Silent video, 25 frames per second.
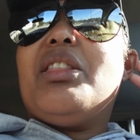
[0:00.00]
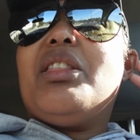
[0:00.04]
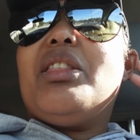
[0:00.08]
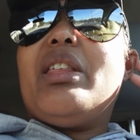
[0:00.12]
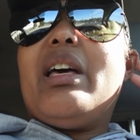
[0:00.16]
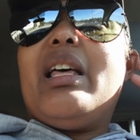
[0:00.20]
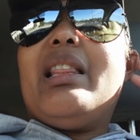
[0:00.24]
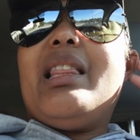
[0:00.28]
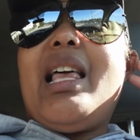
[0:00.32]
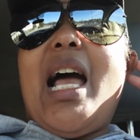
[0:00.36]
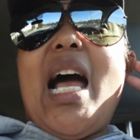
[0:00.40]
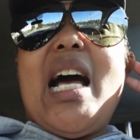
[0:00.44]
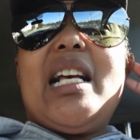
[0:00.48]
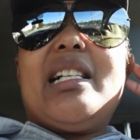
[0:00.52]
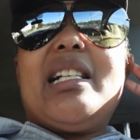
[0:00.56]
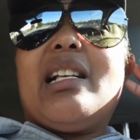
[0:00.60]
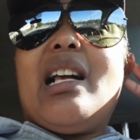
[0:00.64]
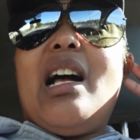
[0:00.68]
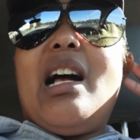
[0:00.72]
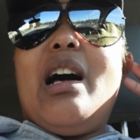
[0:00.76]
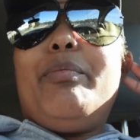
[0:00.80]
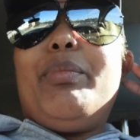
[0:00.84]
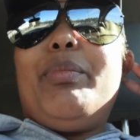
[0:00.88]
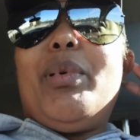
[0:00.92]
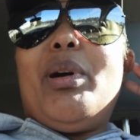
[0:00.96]
the last
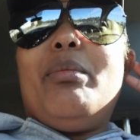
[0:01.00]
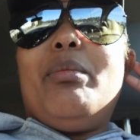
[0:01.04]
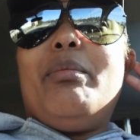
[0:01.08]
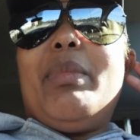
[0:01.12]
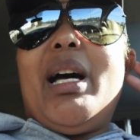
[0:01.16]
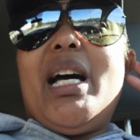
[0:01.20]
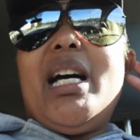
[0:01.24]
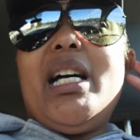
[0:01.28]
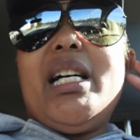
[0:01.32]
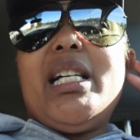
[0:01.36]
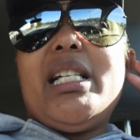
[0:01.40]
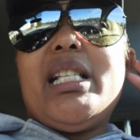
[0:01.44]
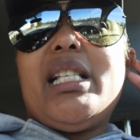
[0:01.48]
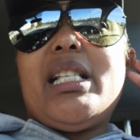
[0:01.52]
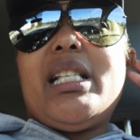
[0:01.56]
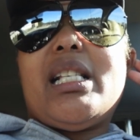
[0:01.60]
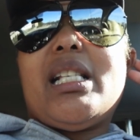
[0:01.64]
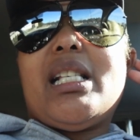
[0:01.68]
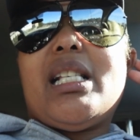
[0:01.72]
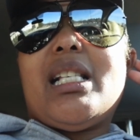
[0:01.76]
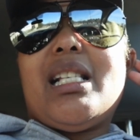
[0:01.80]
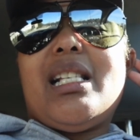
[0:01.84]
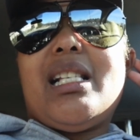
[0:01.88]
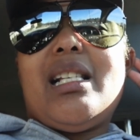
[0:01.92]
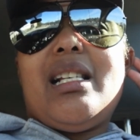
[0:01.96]
couple
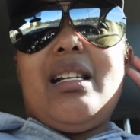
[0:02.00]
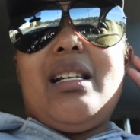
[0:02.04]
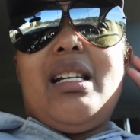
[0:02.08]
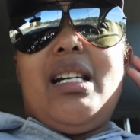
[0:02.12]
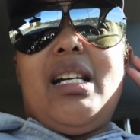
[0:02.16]
months